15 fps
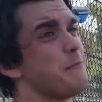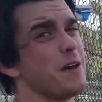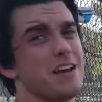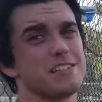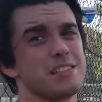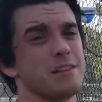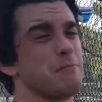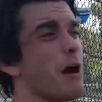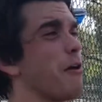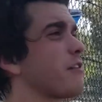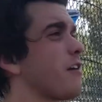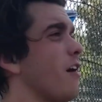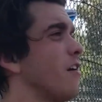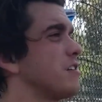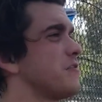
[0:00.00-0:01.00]
pissed and the mouth
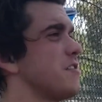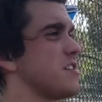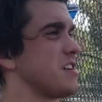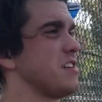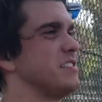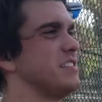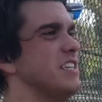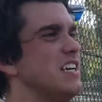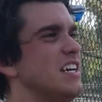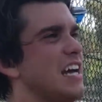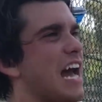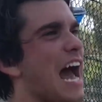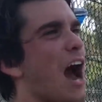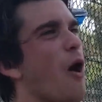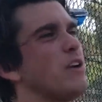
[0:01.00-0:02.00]
guard's fucking
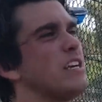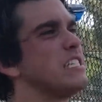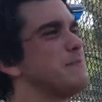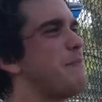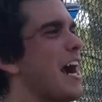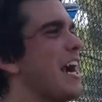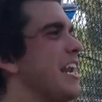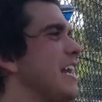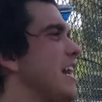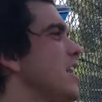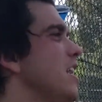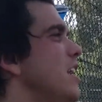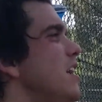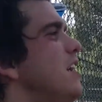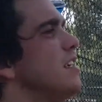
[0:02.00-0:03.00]
mouth out, guard engaged.
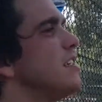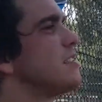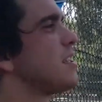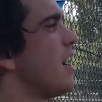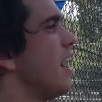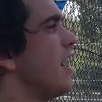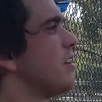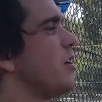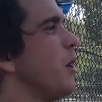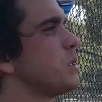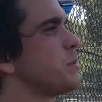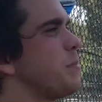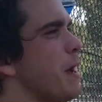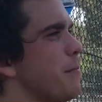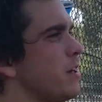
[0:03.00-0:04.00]
It uh,
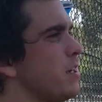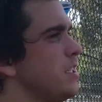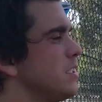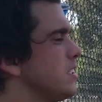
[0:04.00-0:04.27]
Ghost Pepper.